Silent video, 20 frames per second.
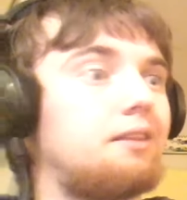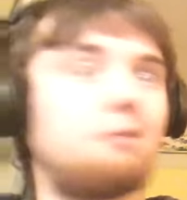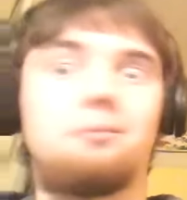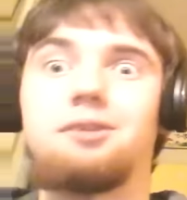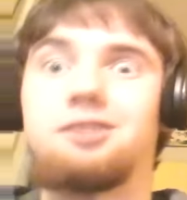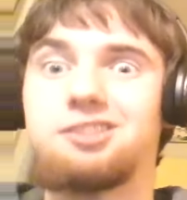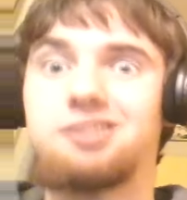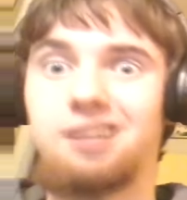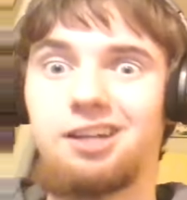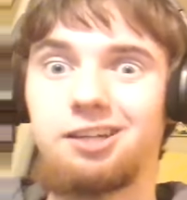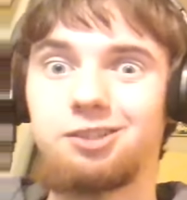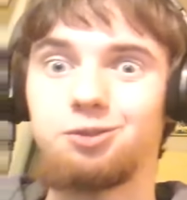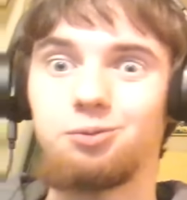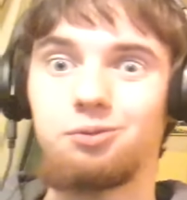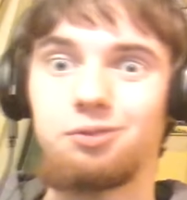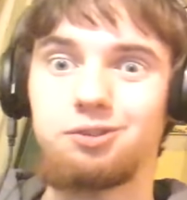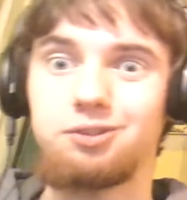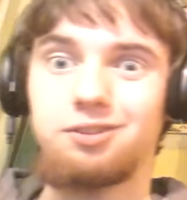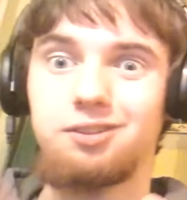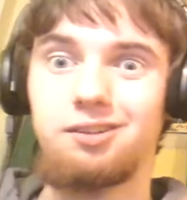then my
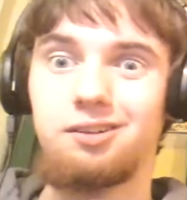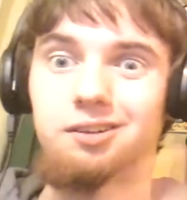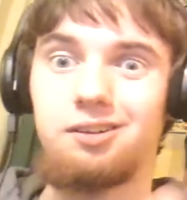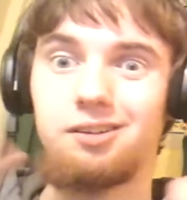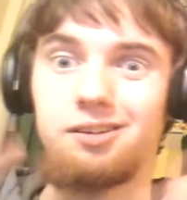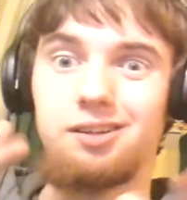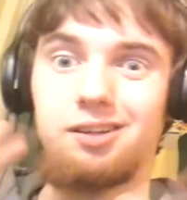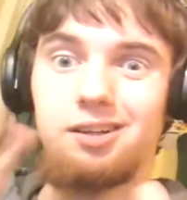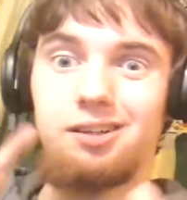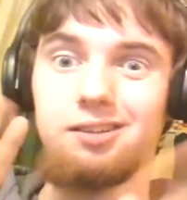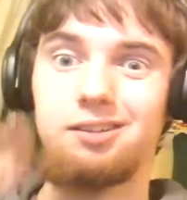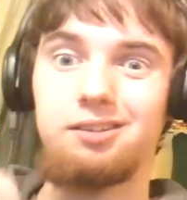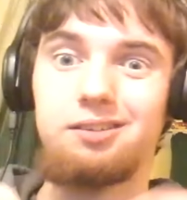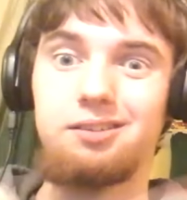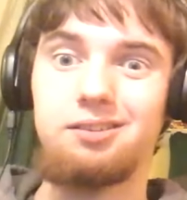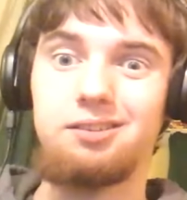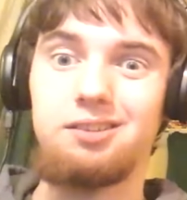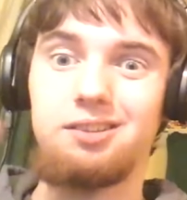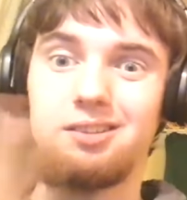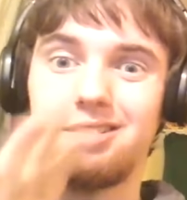schedule is gonna kind
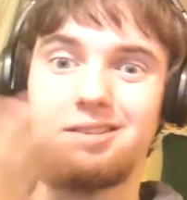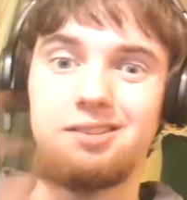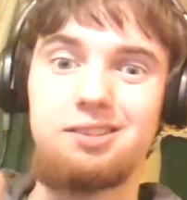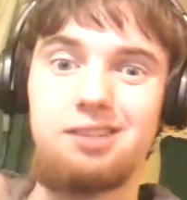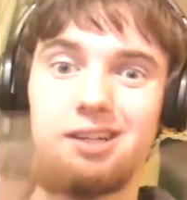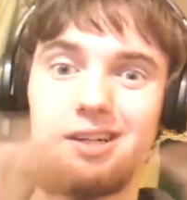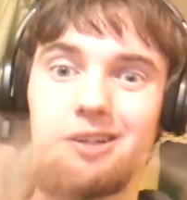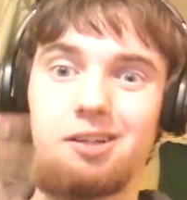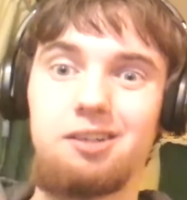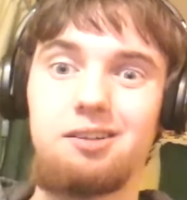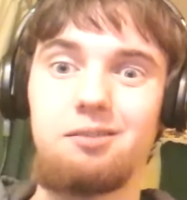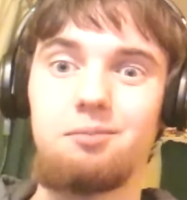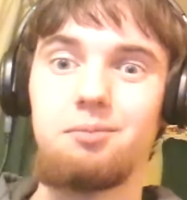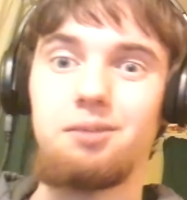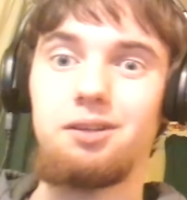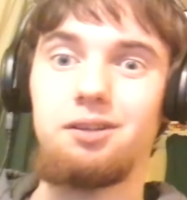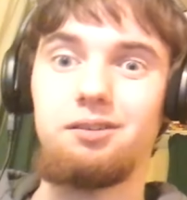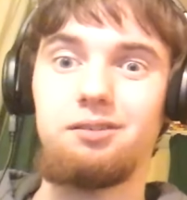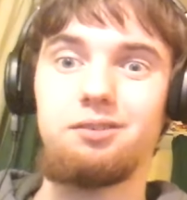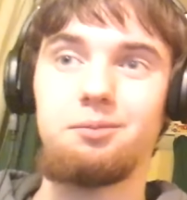of kind of gonna
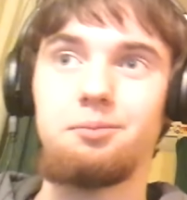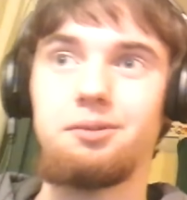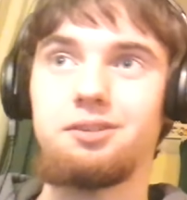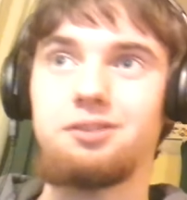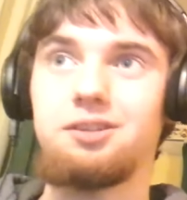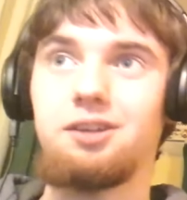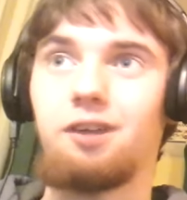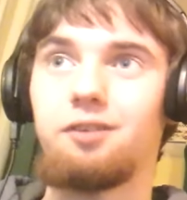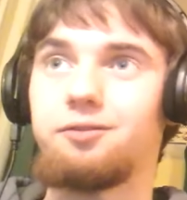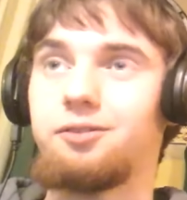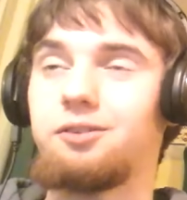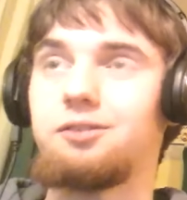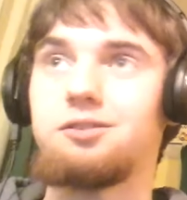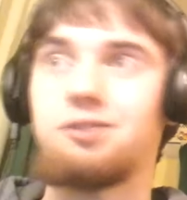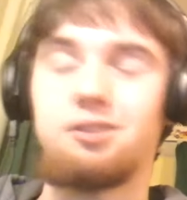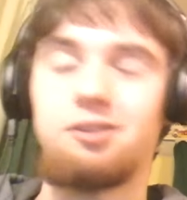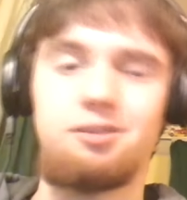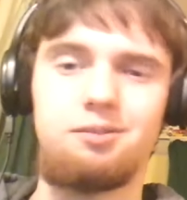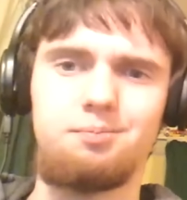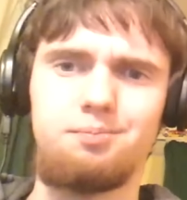be a little bit tougher
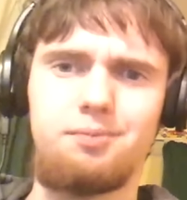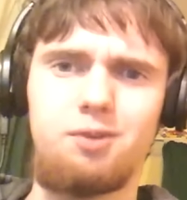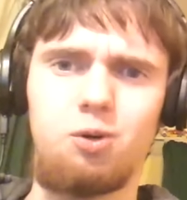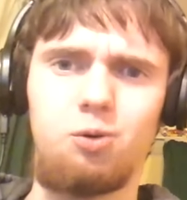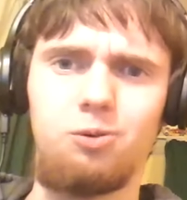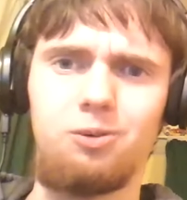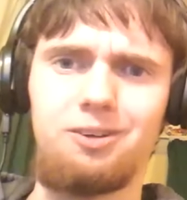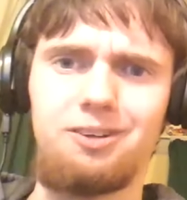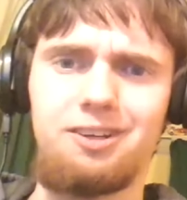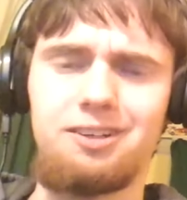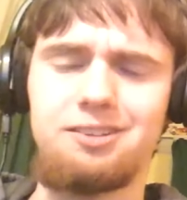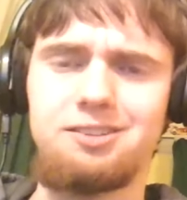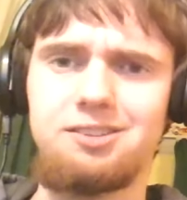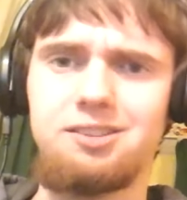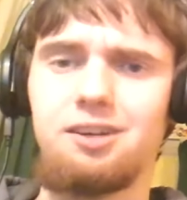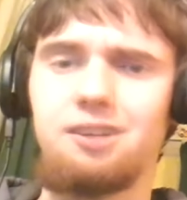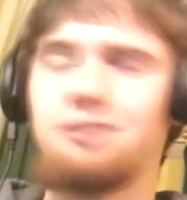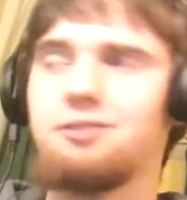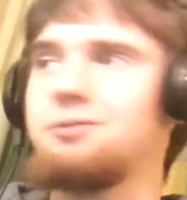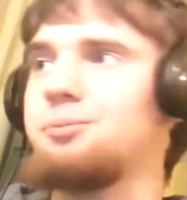to coordinate
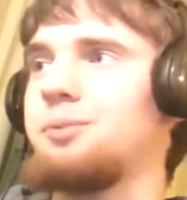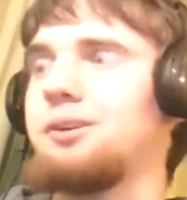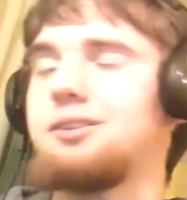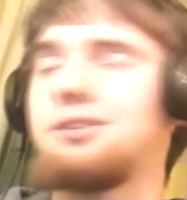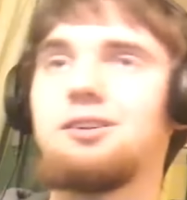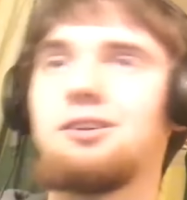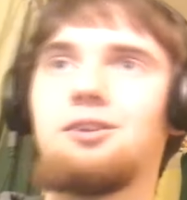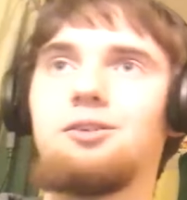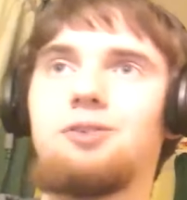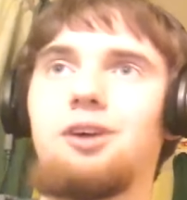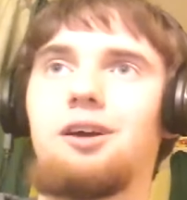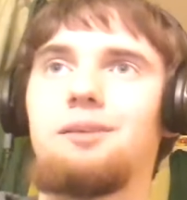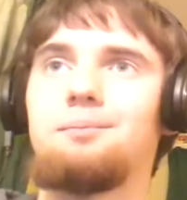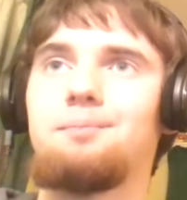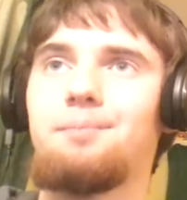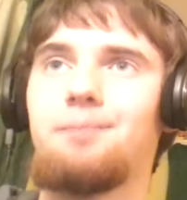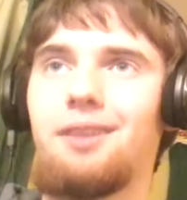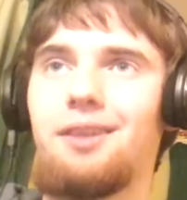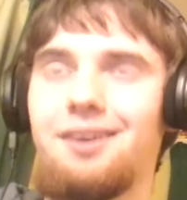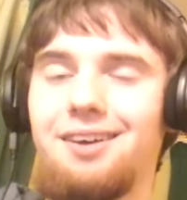stuff. But okay.
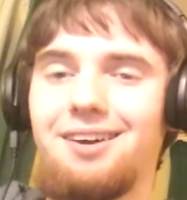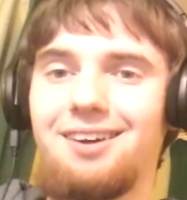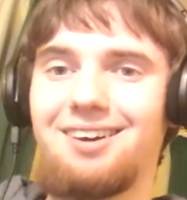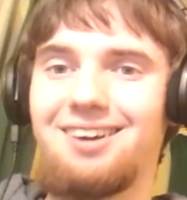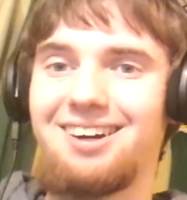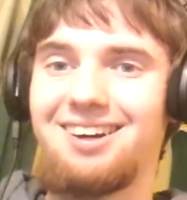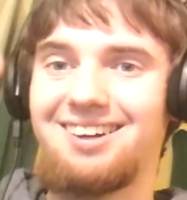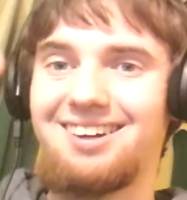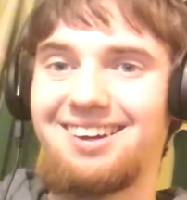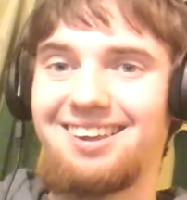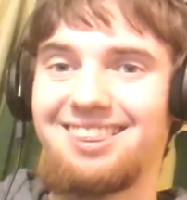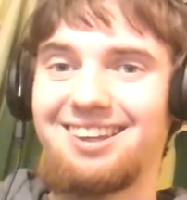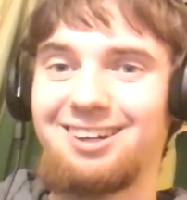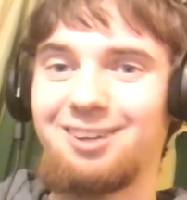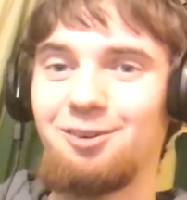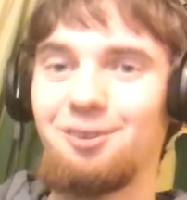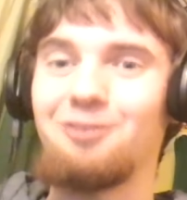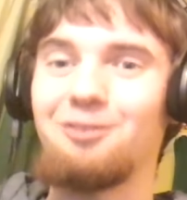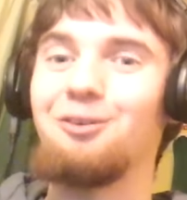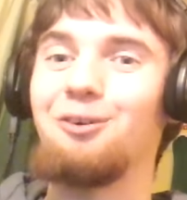
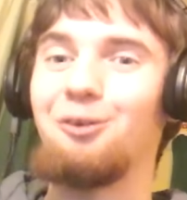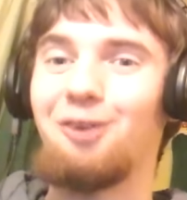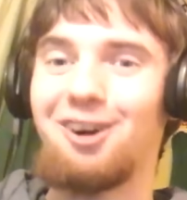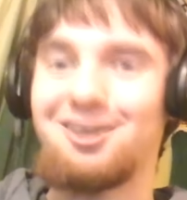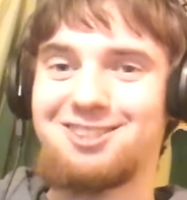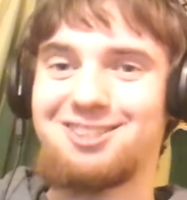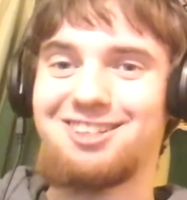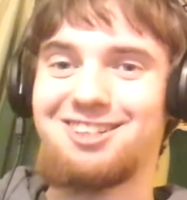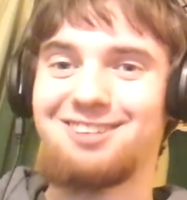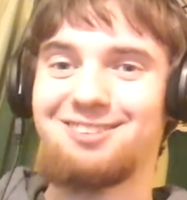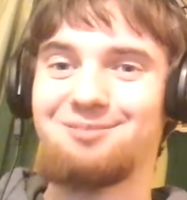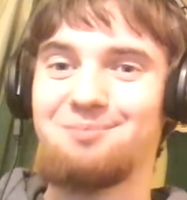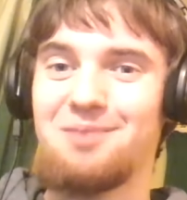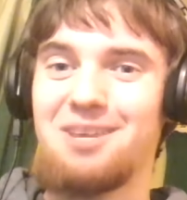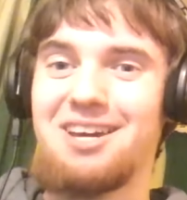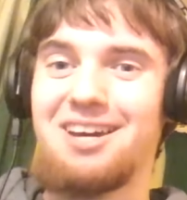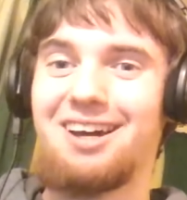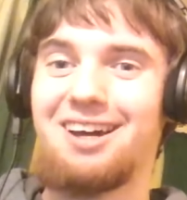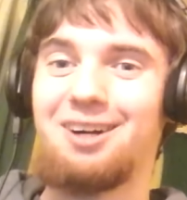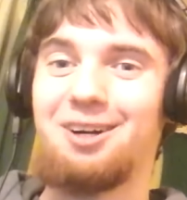Thank you all for watching,
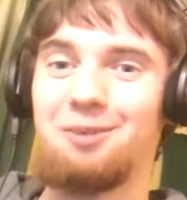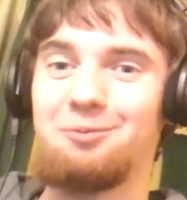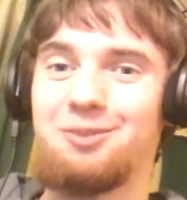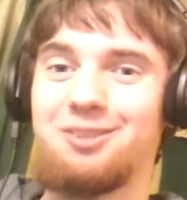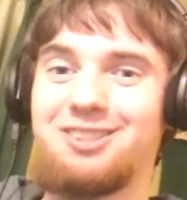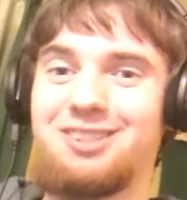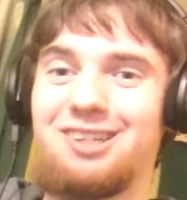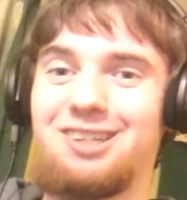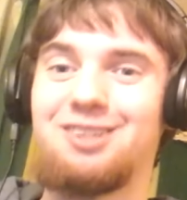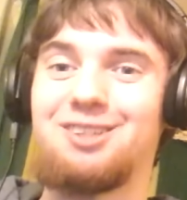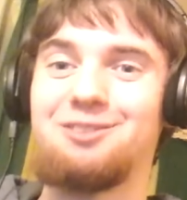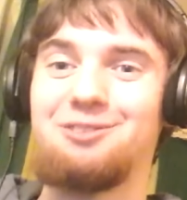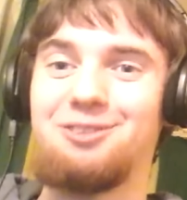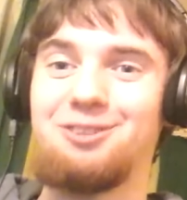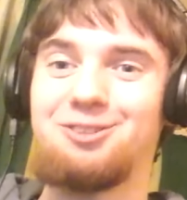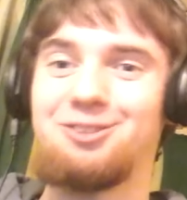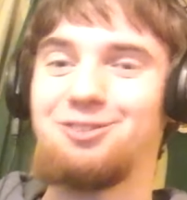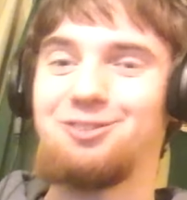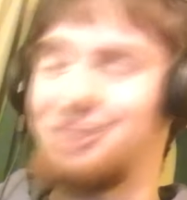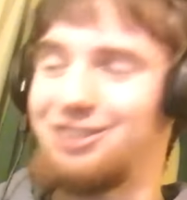and I hope to see you in a
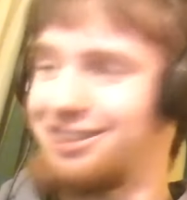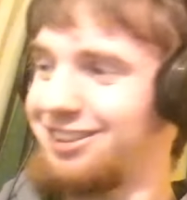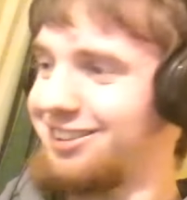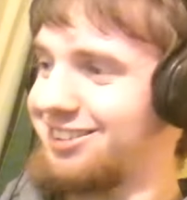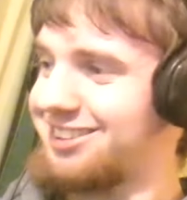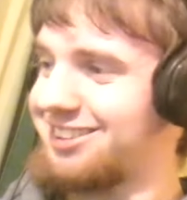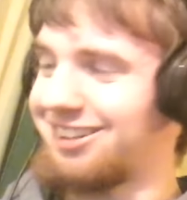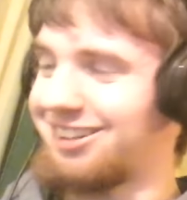future video.